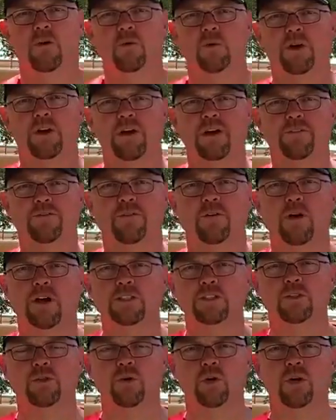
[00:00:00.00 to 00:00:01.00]
We're here for
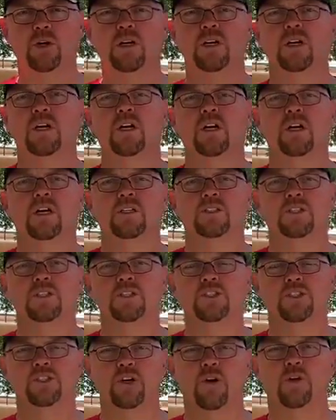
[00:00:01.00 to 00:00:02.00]
our tour to
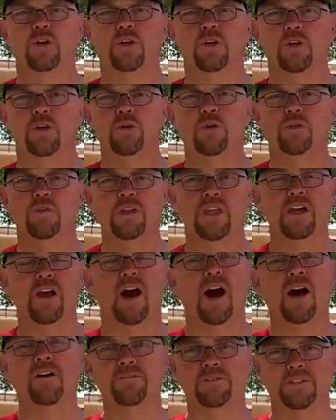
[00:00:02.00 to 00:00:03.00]
show you the
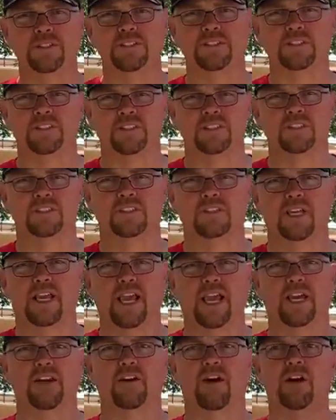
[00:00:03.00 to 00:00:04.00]
office
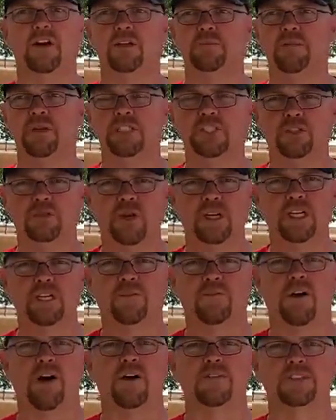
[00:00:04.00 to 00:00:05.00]
and our
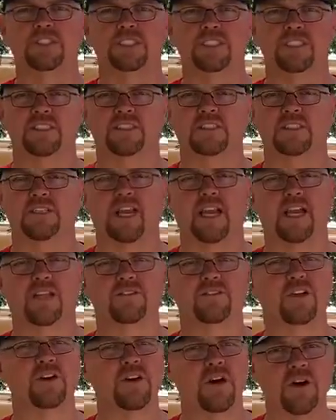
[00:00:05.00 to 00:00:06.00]
administrative offices
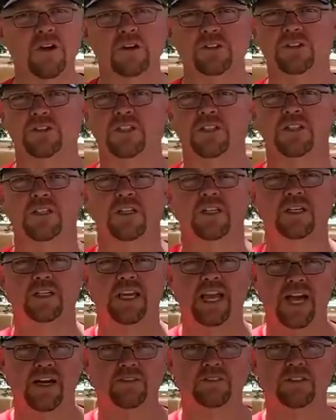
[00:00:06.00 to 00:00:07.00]
and the nurse and the
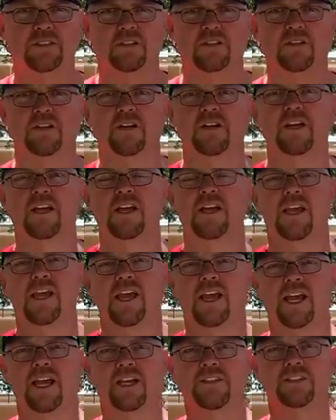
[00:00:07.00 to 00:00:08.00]
counselor
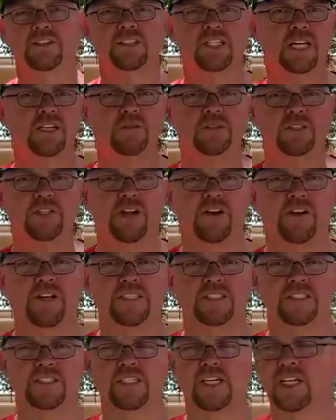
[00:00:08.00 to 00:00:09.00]
and the
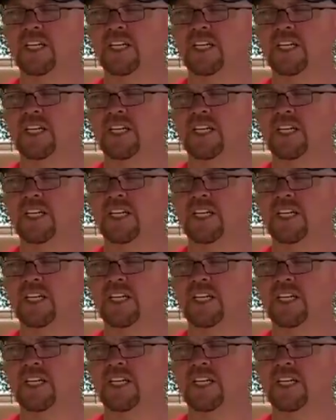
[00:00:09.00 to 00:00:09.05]
secretaries.